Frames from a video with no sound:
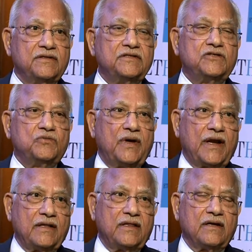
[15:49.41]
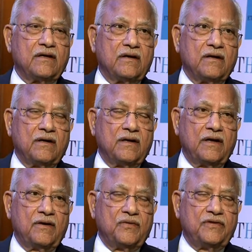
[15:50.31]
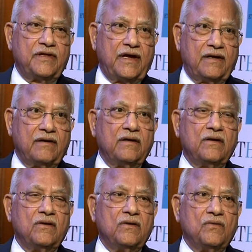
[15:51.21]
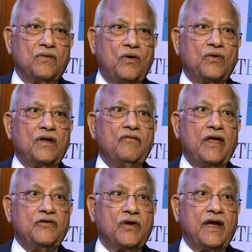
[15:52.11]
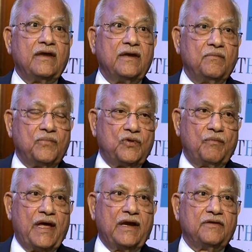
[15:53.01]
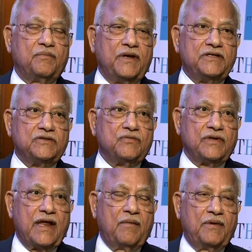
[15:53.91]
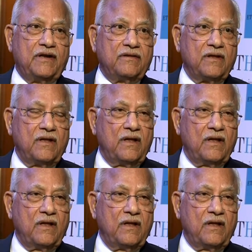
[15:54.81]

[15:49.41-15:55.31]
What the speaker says: This is where I think we said, how can we educate him to manage patients with diabetes?